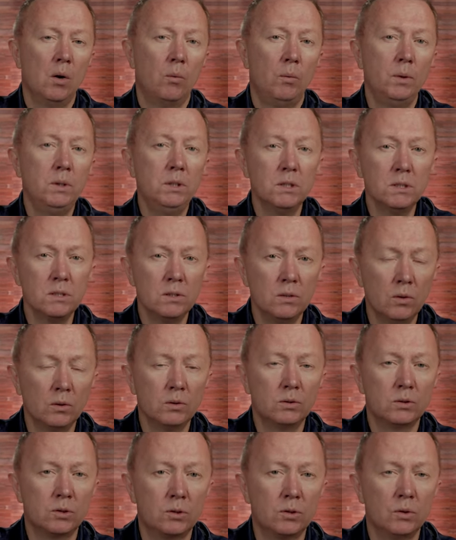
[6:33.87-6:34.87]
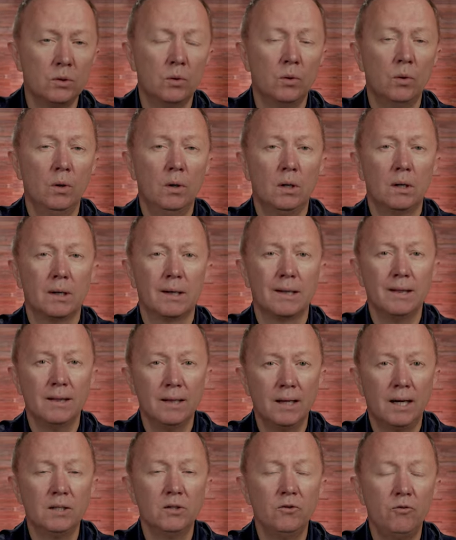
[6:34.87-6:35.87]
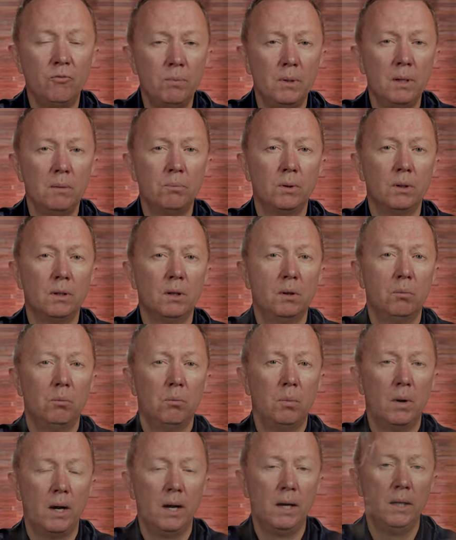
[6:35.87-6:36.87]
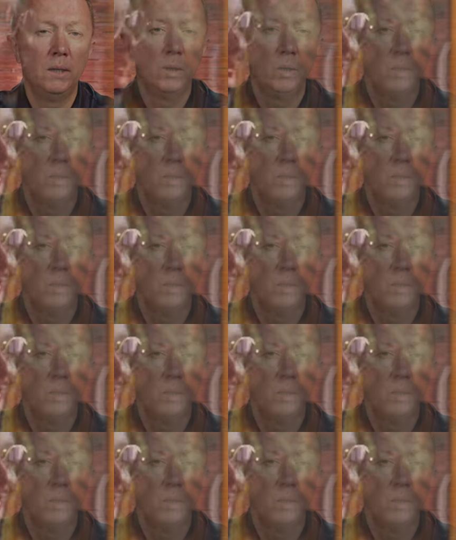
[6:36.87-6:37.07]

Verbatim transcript: which is not true. A lot of people buying